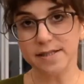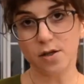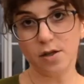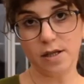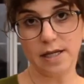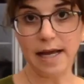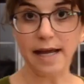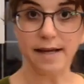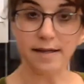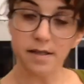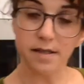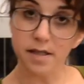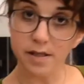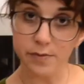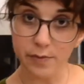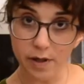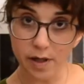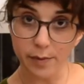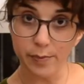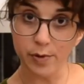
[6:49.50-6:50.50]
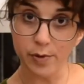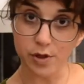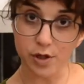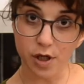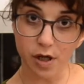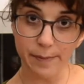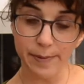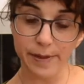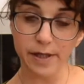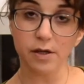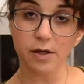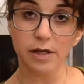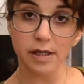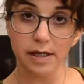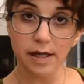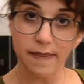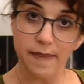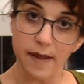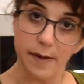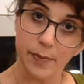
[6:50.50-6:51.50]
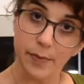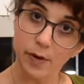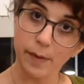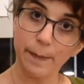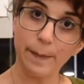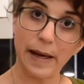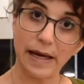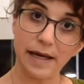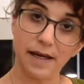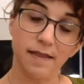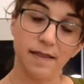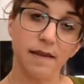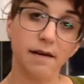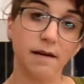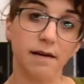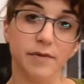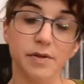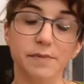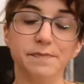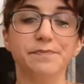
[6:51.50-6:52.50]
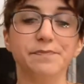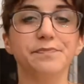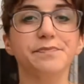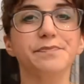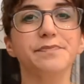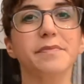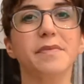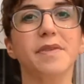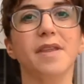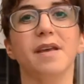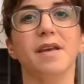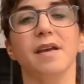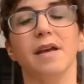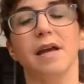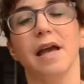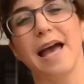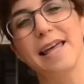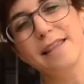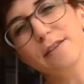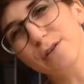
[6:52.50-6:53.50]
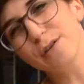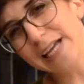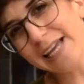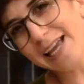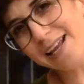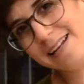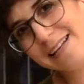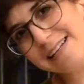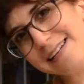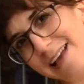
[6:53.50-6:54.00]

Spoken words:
not the end, because we're going to put topping on it and then put it back in the oven. And looking at it